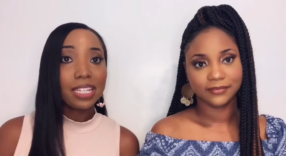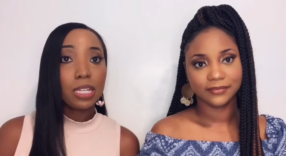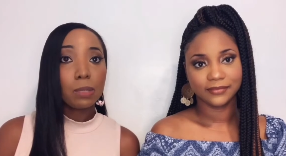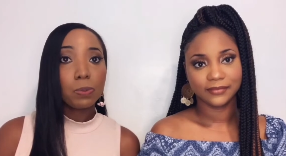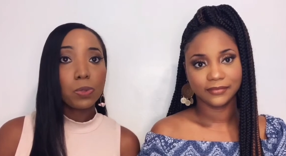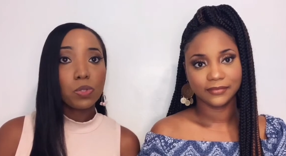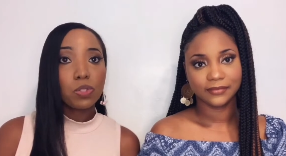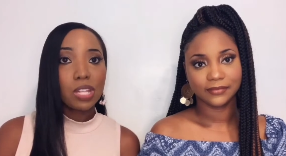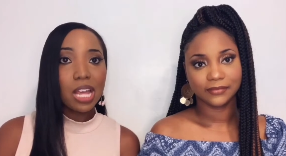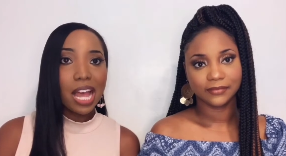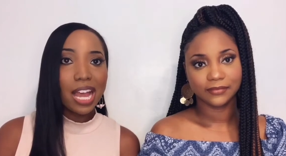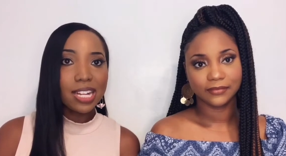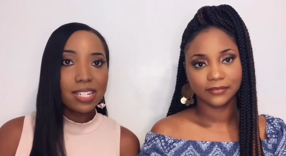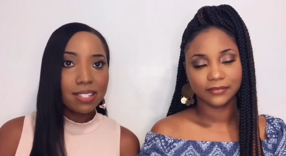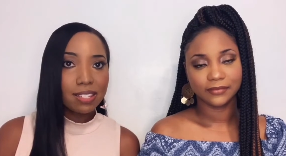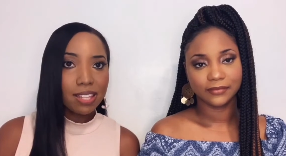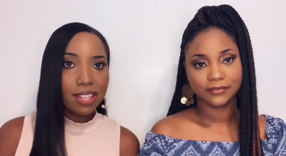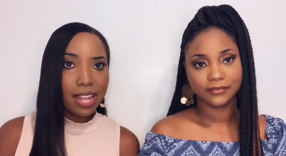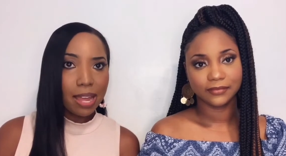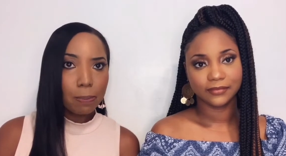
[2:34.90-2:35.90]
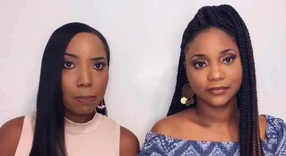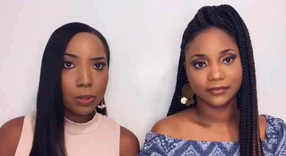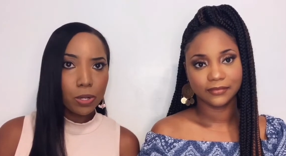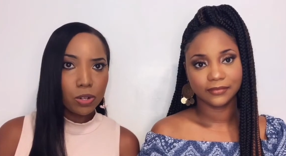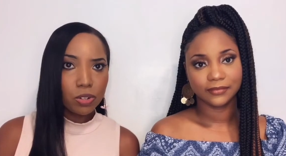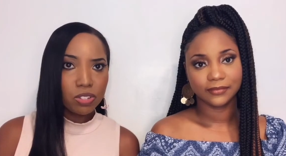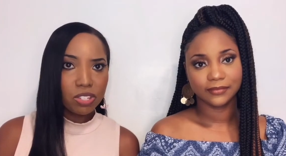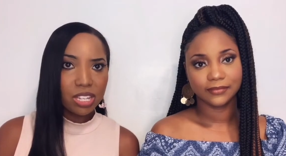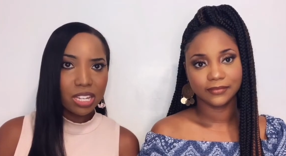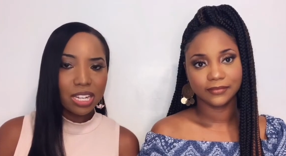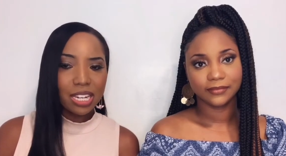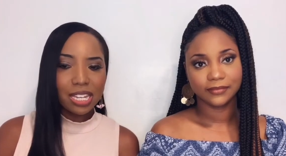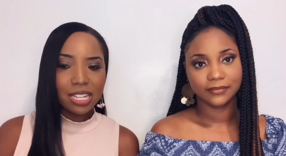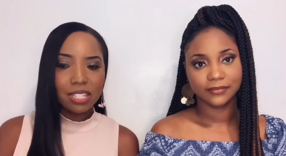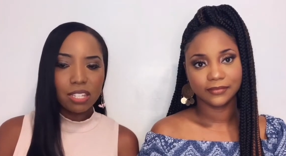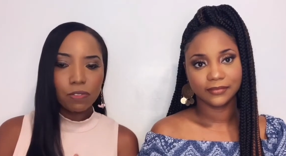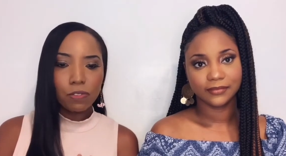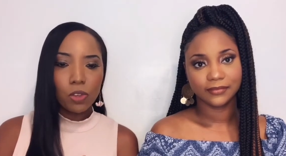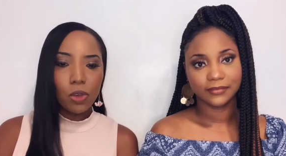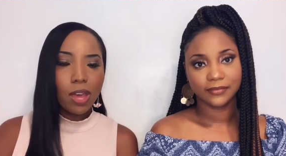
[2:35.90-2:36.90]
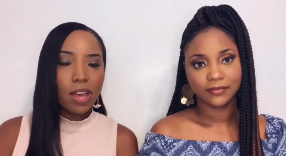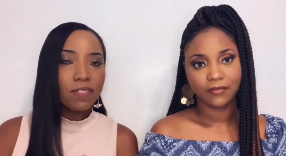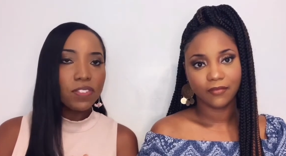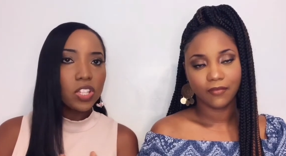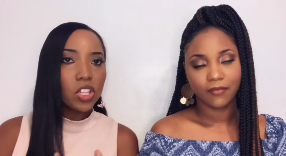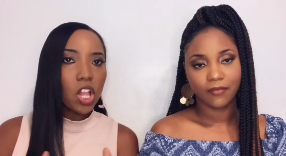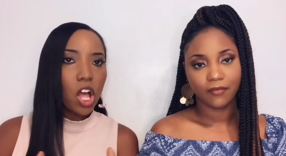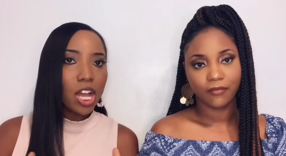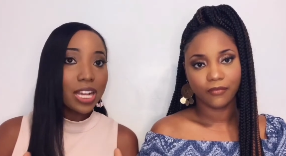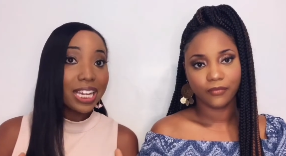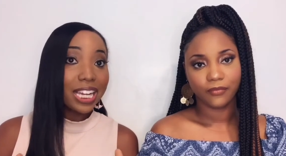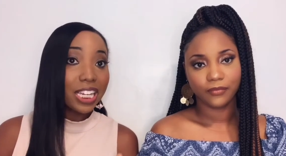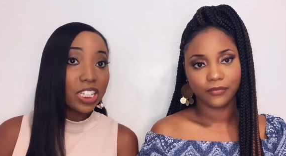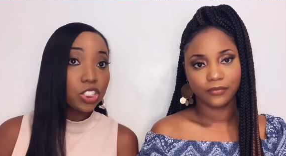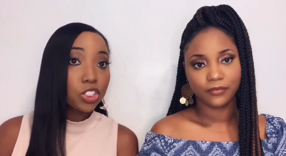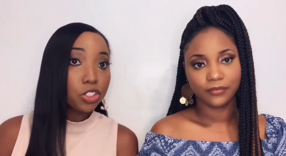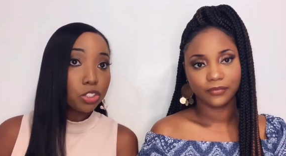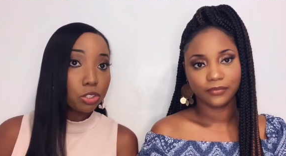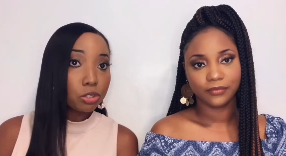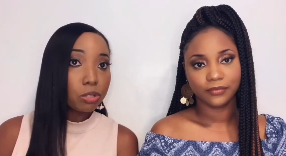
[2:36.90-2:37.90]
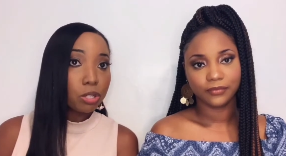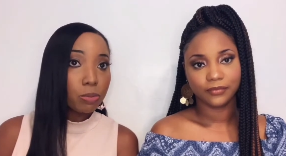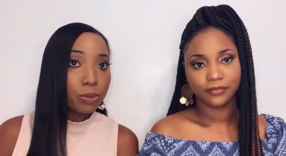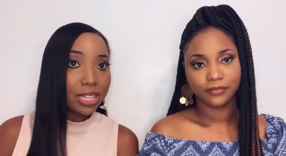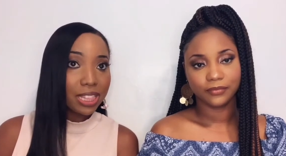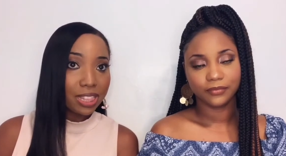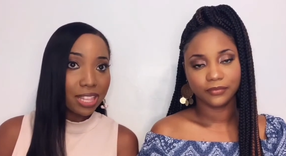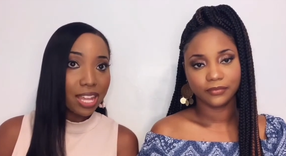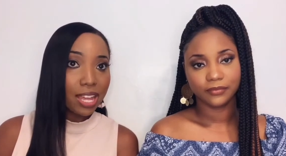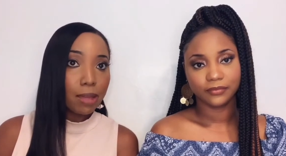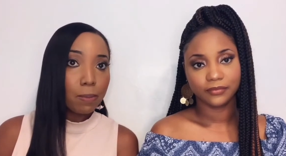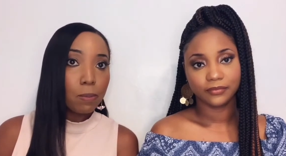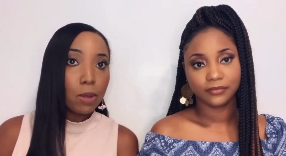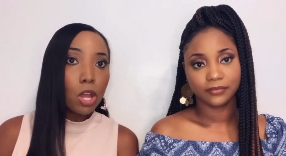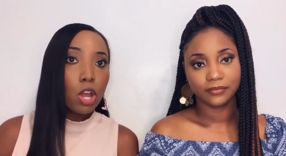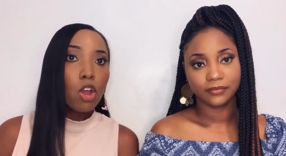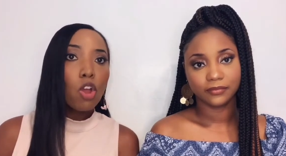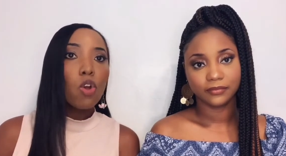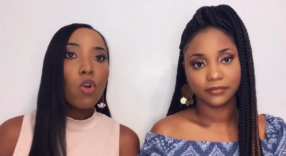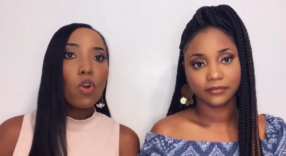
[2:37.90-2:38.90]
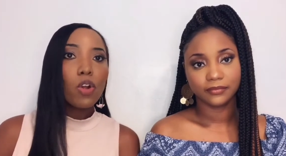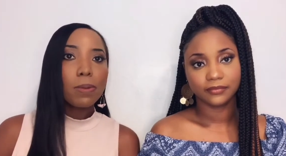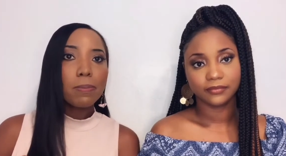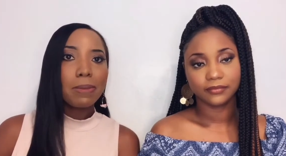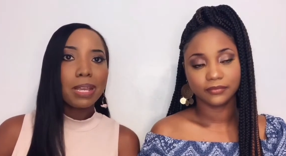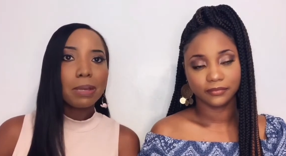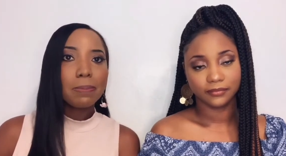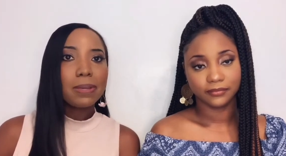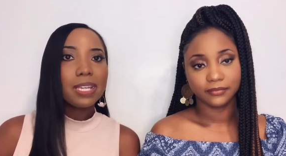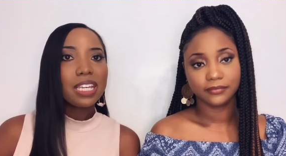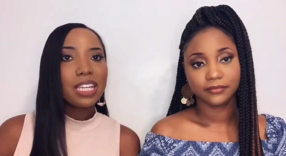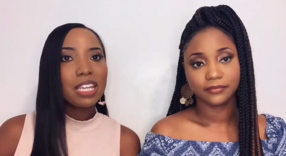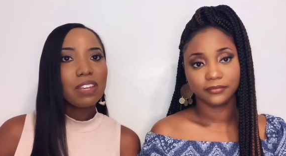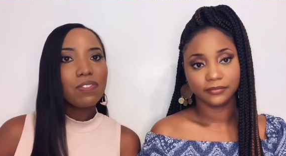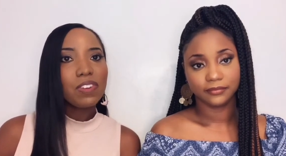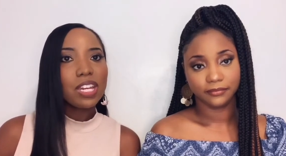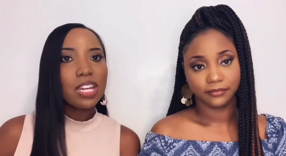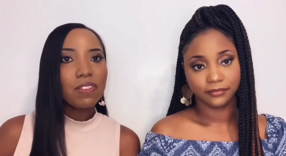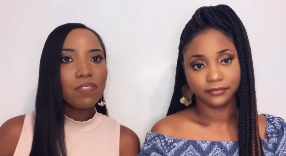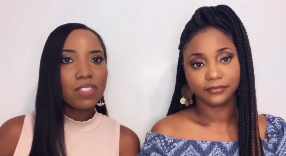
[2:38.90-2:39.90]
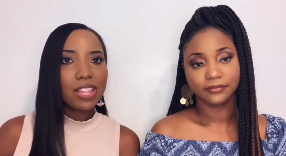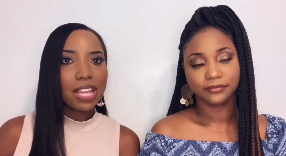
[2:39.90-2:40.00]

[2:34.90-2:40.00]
Speaker 1: keep you tied to that person is if you have a long history with them, or maybe even if